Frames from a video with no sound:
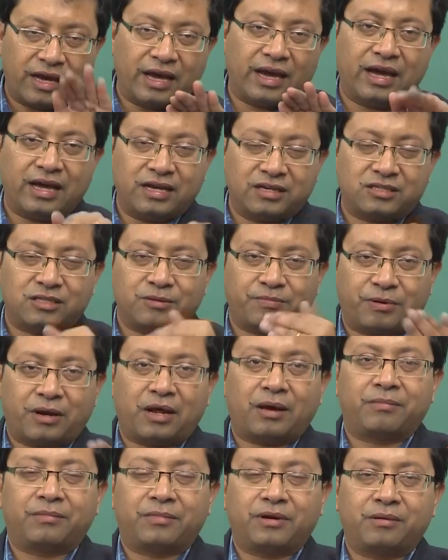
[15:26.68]
as the
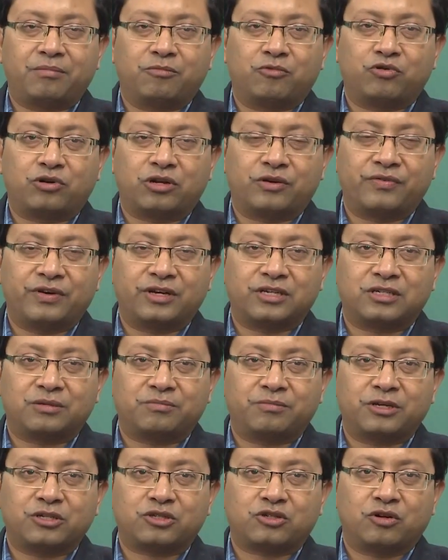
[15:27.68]
primary
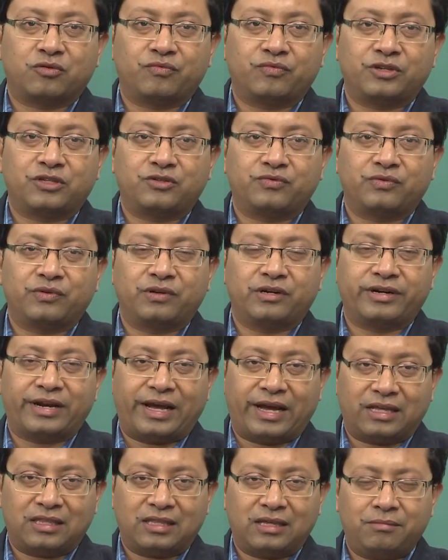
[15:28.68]
motivation based on which we will
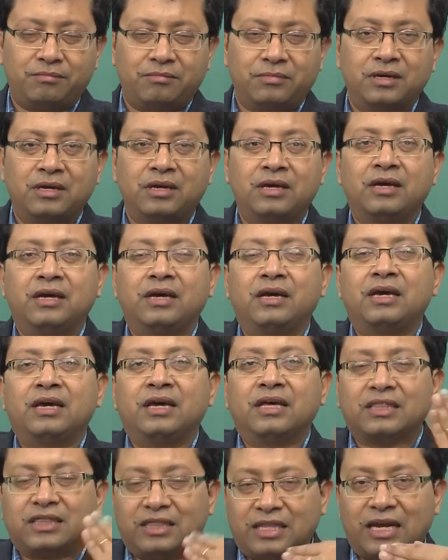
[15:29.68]
rank them.
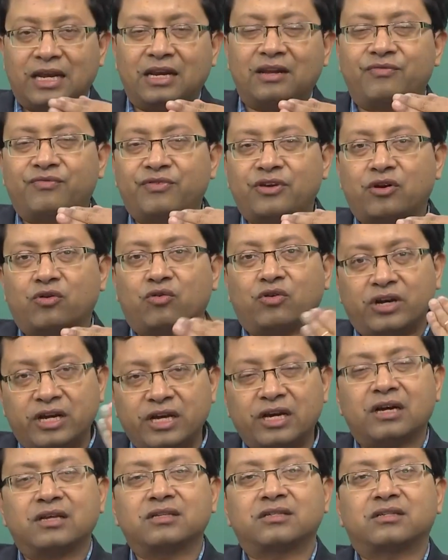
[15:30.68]
Then if you are
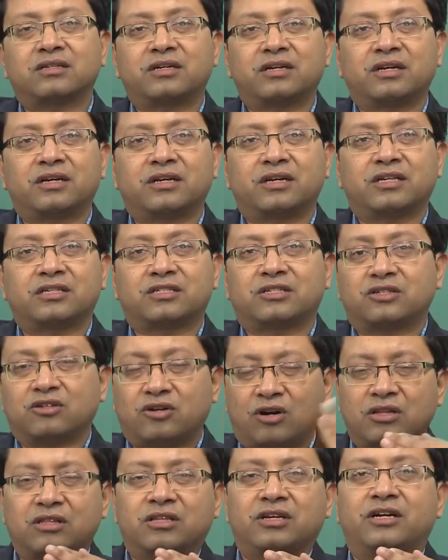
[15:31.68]
only considering risk,
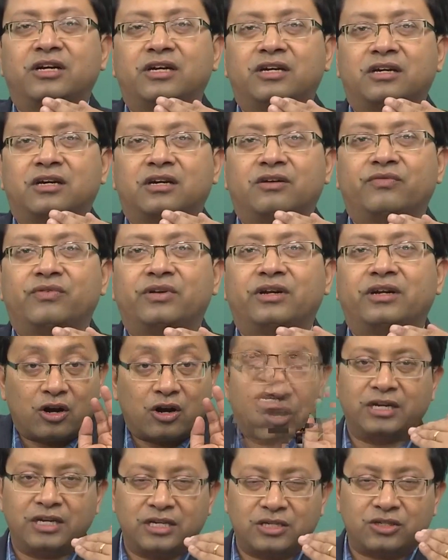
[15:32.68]
not the return,
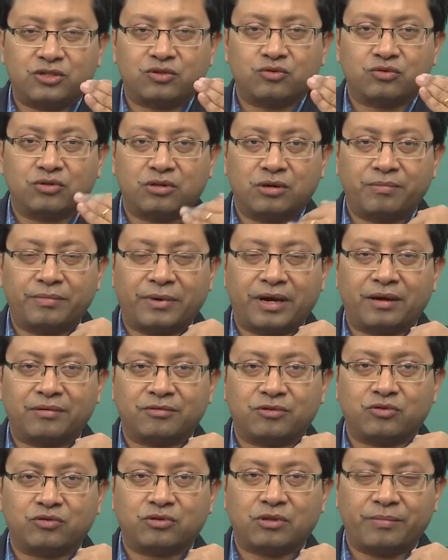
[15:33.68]
least to
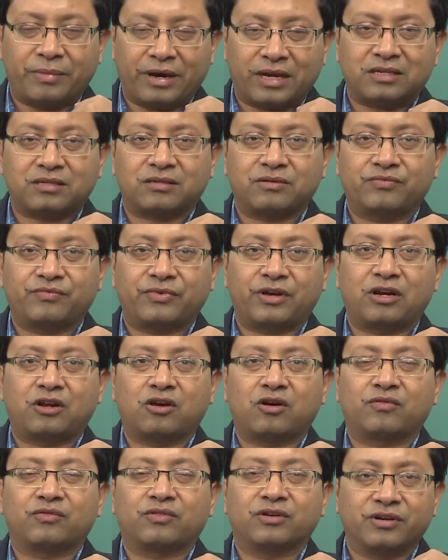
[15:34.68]
the maximum
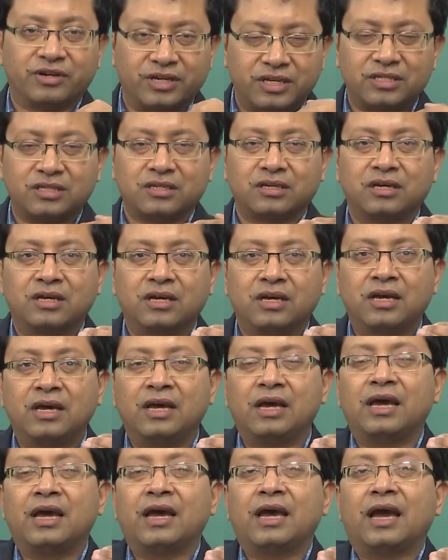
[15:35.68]
value of the risk,
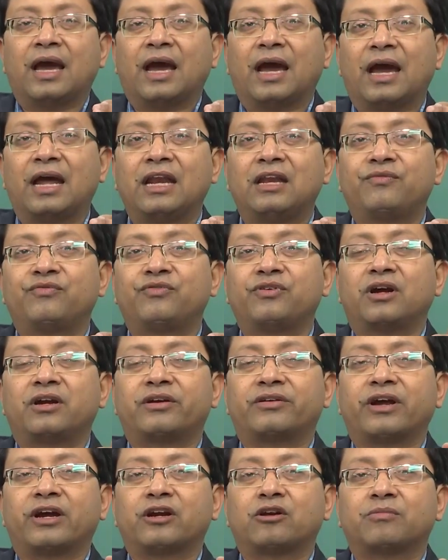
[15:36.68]
and if you are
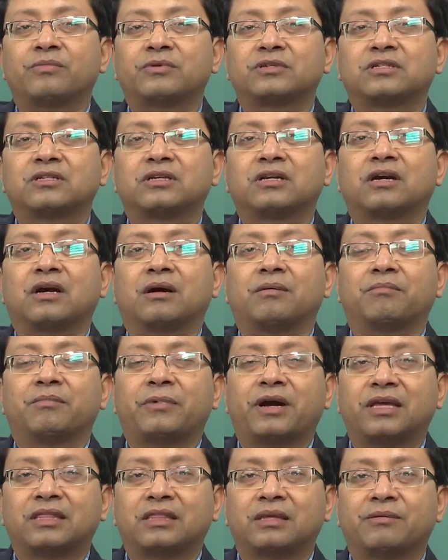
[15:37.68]
trying to basically
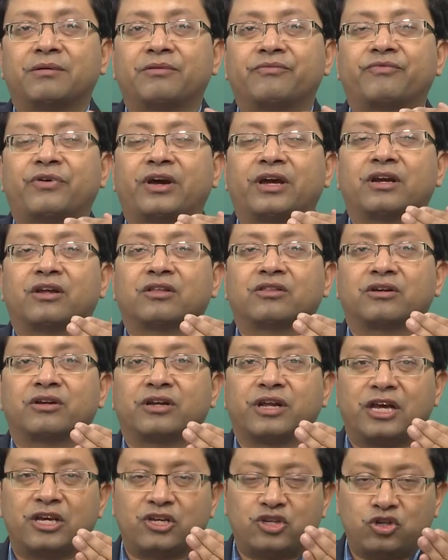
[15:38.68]
combine them and find out the
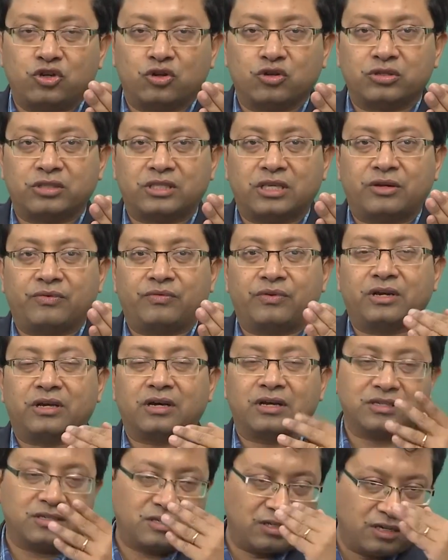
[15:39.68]
ratios, then we will
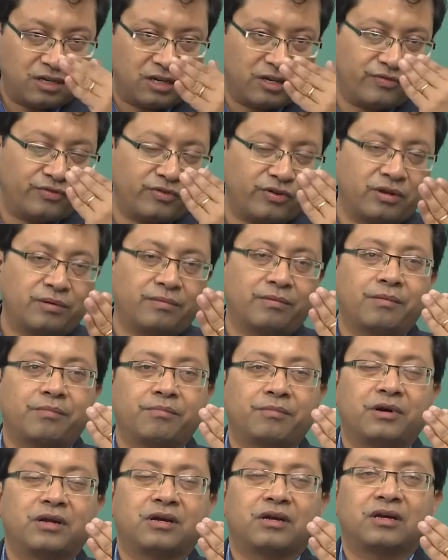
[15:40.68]
consider, if you
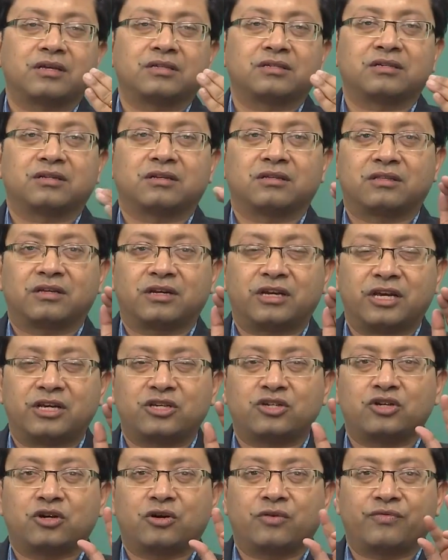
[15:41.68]
remember, consider the
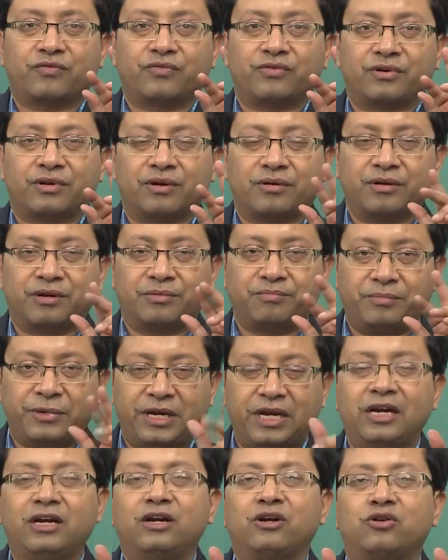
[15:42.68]
ratio of
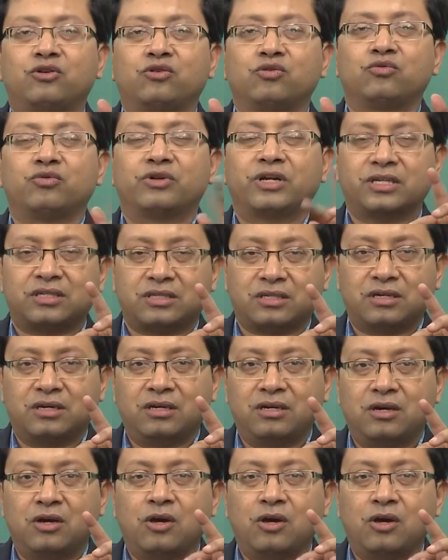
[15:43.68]
mean to risk